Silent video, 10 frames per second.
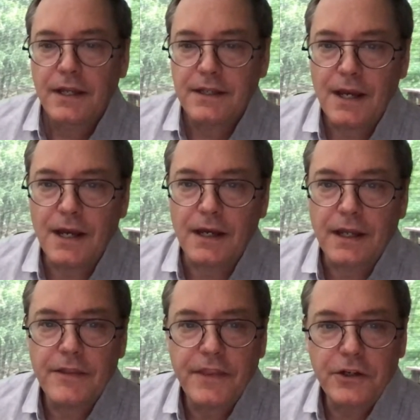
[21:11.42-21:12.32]
Yeah,
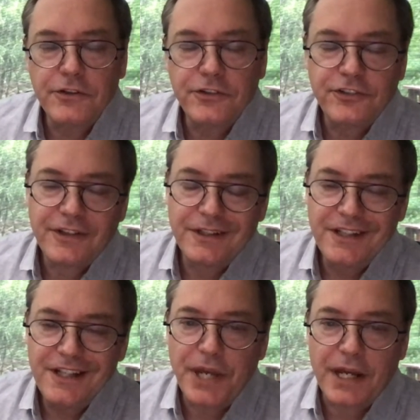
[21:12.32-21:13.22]
and there's a
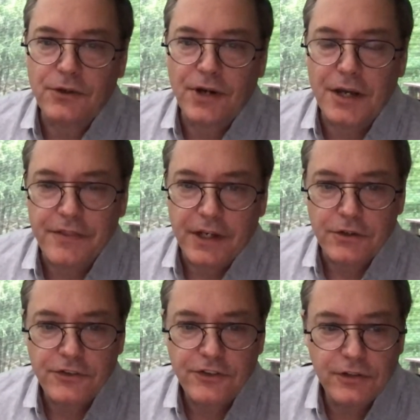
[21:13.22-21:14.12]
little background
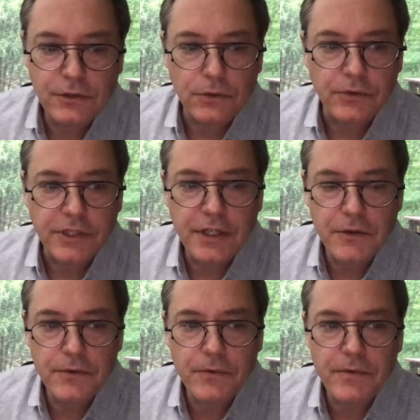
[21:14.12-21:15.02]
there too. You
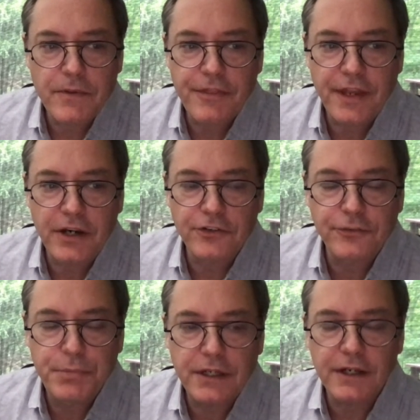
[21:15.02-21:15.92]
know,
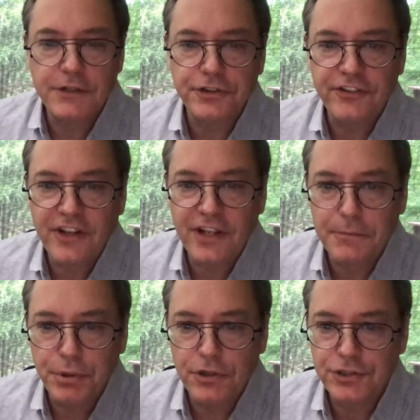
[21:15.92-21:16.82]
there's been an
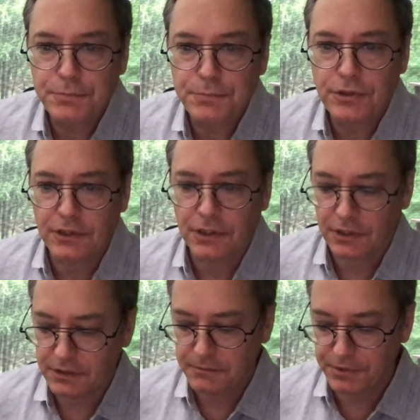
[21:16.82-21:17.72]
interesting
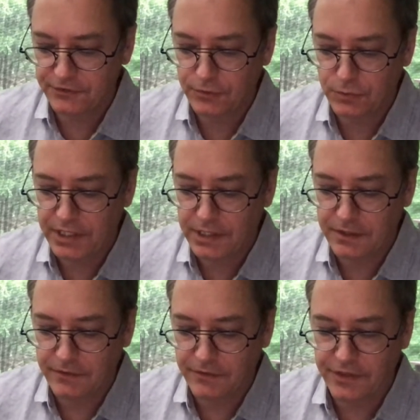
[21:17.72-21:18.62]
push-pull
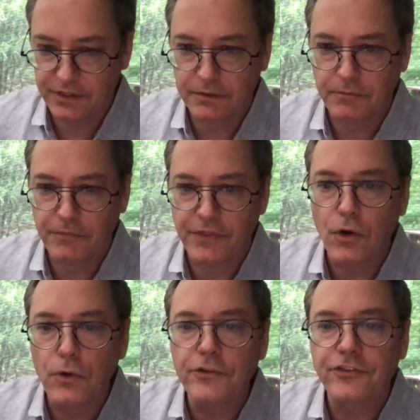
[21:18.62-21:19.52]
between the the
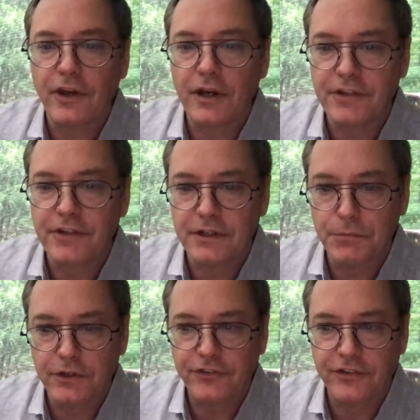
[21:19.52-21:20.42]
goals of an
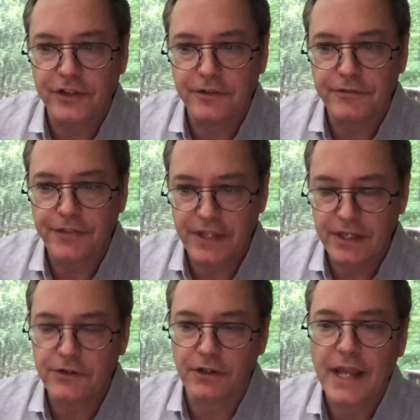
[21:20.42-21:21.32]
immersive
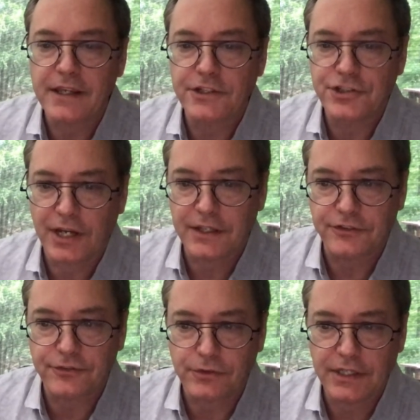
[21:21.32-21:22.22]
theater like a
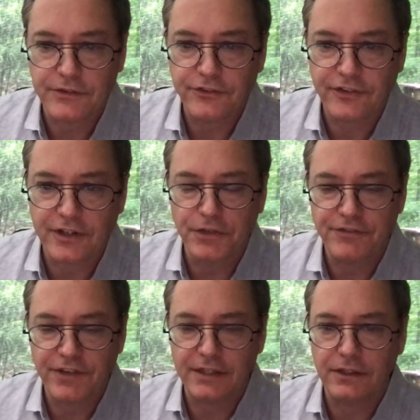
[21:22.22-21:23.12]
giant screen
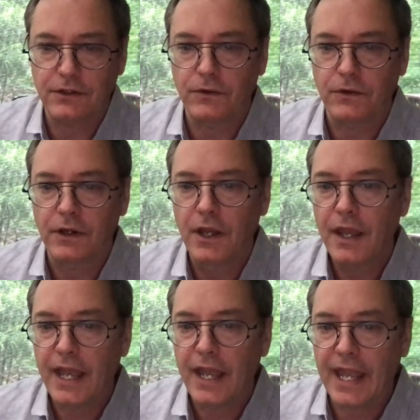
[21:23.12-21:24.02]
cinema venue
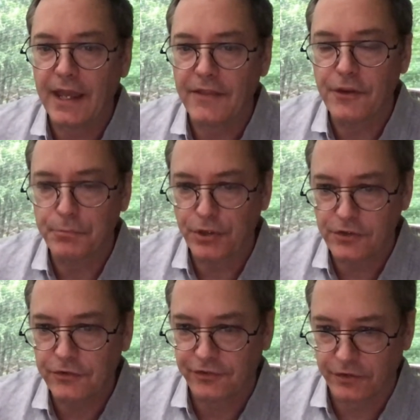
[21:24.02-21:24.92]
and the
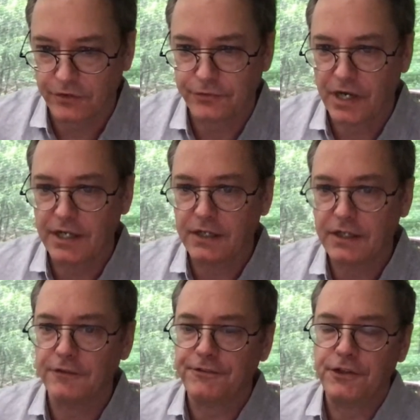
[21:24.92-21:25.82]
producers, right?
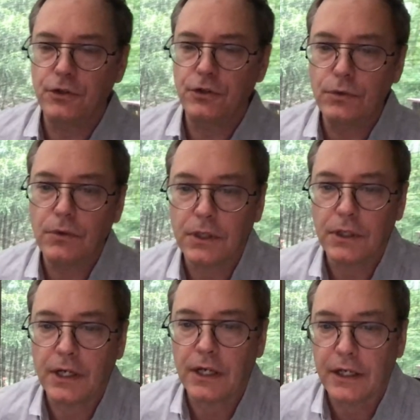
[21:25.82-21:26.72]
If you
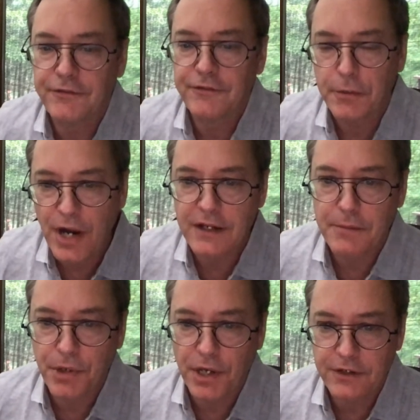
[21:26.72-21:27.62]
uh, if your bread
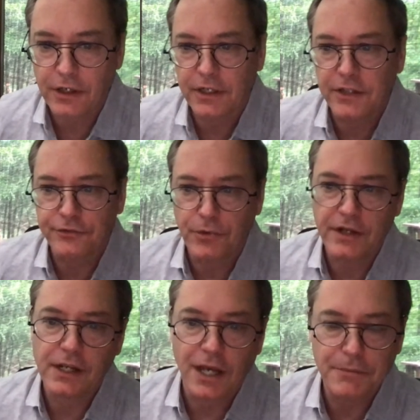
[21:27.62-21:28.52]
and butter is
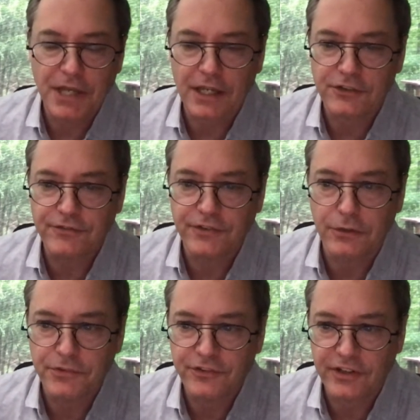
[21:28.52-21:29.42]
running IMAX
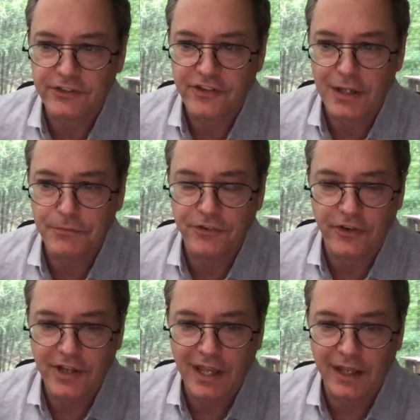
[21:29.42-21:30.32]
films six times a
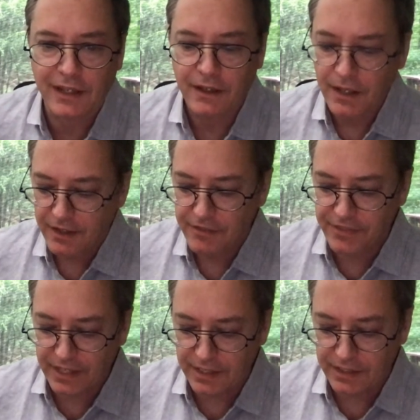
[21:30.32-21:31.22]
day,
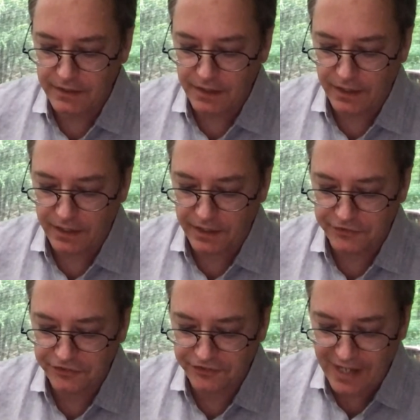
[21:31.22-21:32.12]
then
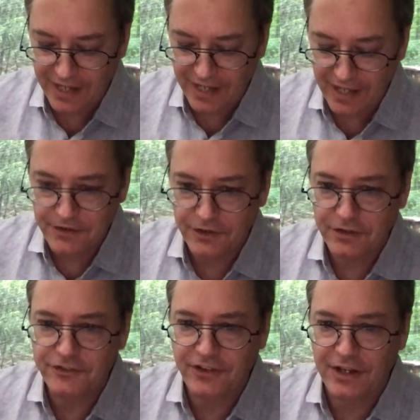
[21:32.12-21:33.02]
uh,
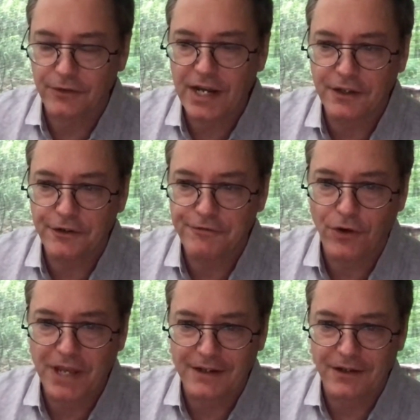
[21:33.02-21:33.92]
standards and a regular
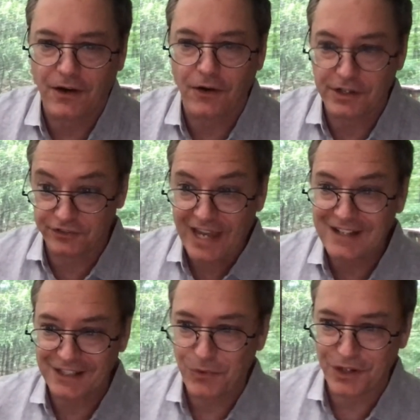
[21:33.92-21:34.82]
format are
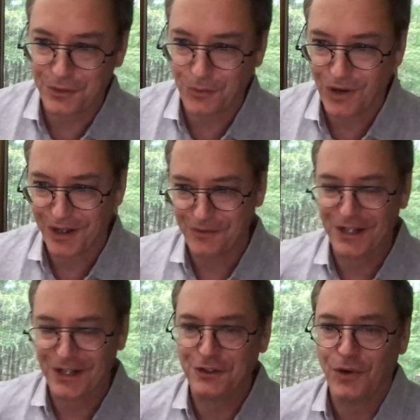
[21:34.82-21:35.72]
exactly what you want,
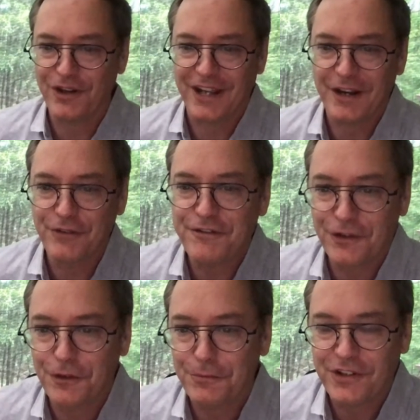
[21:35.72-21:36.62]
right? You want every
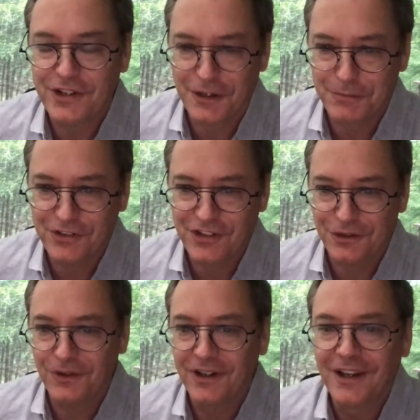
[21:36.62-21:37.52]
film to come to
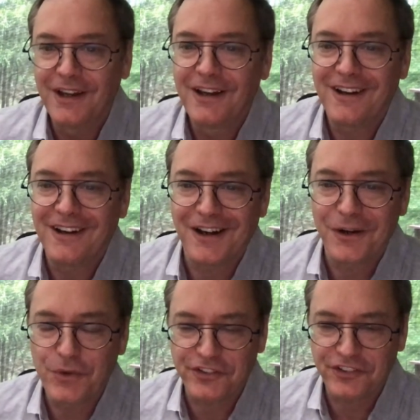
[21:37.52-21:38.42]
you uh,
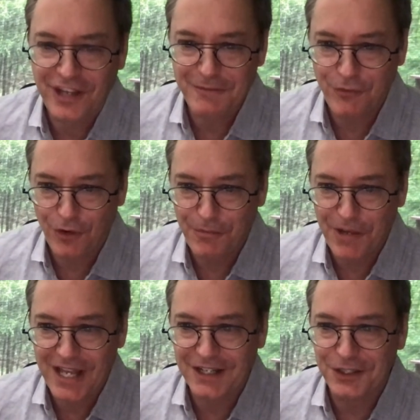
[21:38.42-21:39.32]
with the same
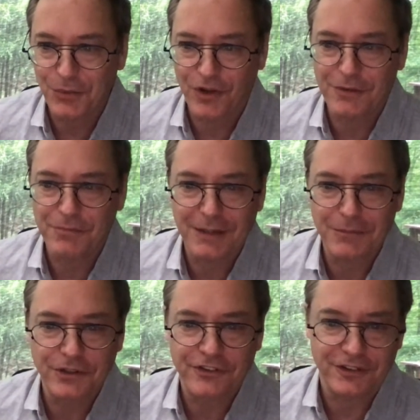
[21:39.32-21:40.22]
formatting. You want to be
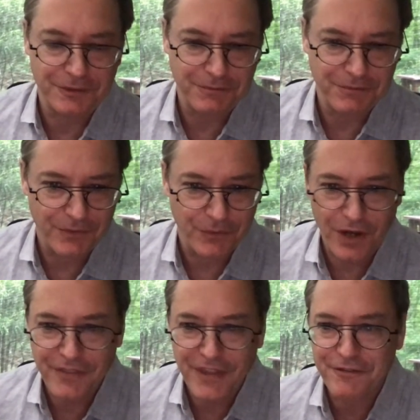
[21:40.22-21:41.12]
able to
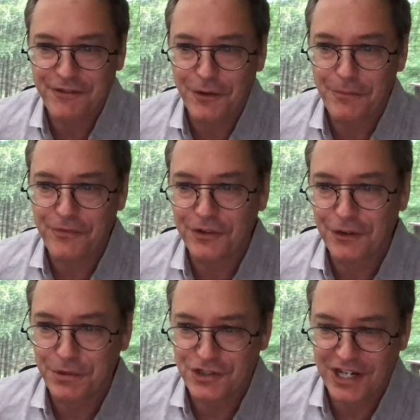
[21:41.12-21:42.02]
run that film through
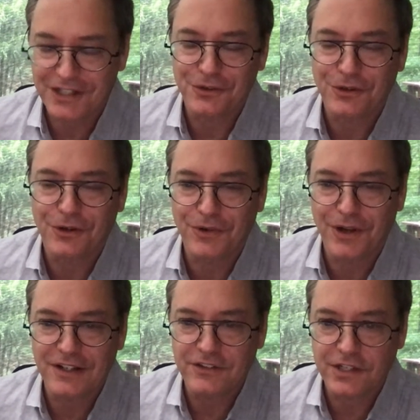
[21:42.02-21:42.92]
your projector or
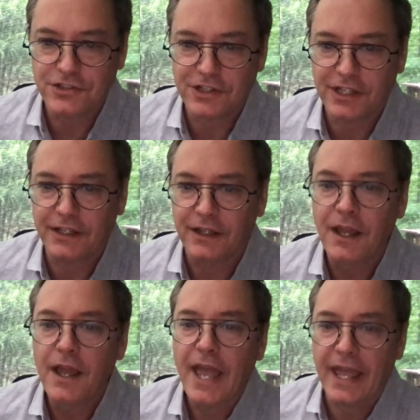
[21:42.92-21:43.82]
run it digitally
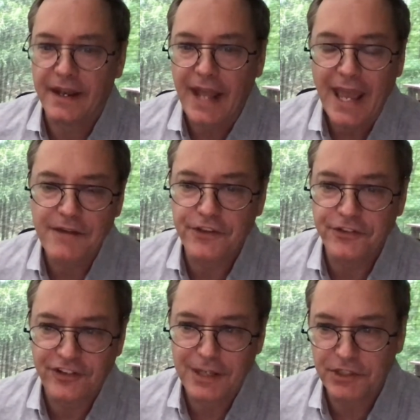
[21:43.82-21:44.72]
and have the
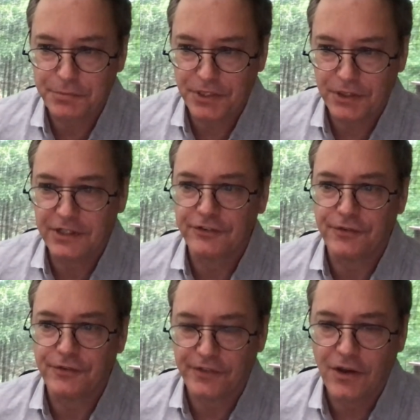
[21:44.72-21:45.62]
same experience
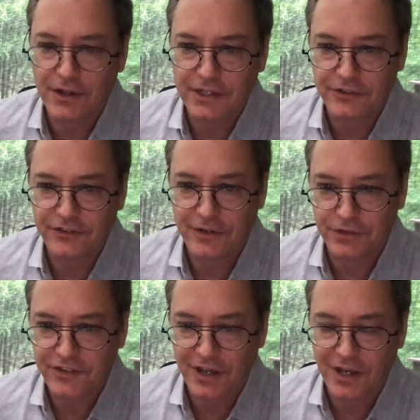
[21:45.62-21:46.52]
for the audience
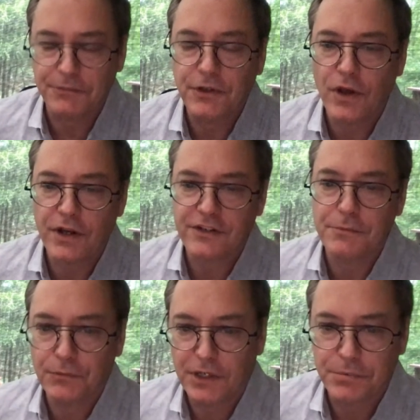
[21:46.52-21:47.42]
every time. You want it
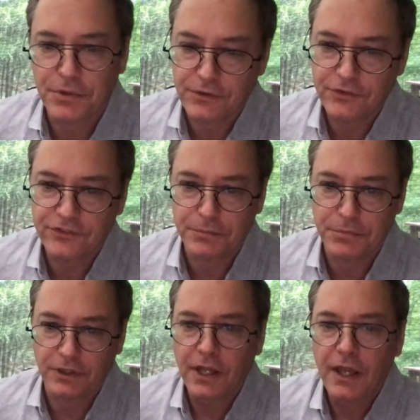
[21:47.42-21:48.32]
to be
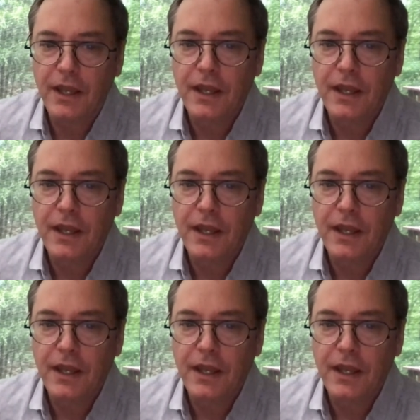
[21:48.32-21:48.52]
reproducible.